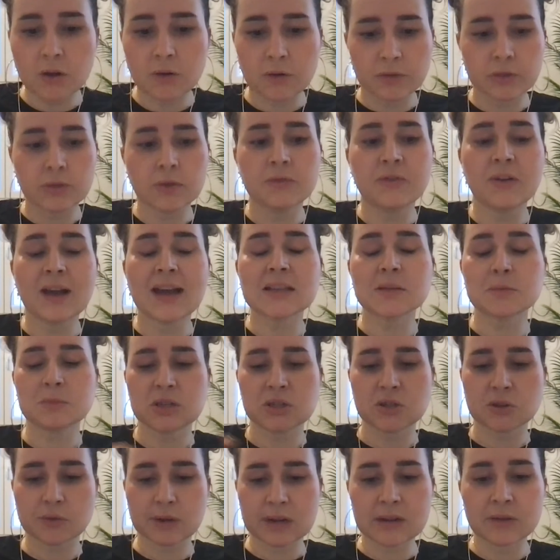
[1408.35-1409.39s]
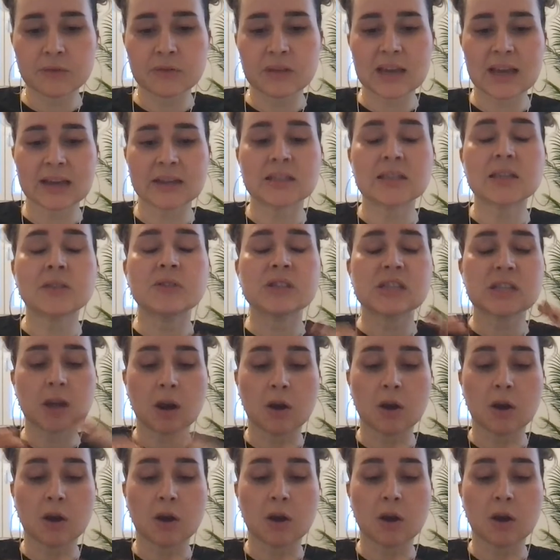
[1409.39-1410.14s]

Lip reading: the vast majority of the activity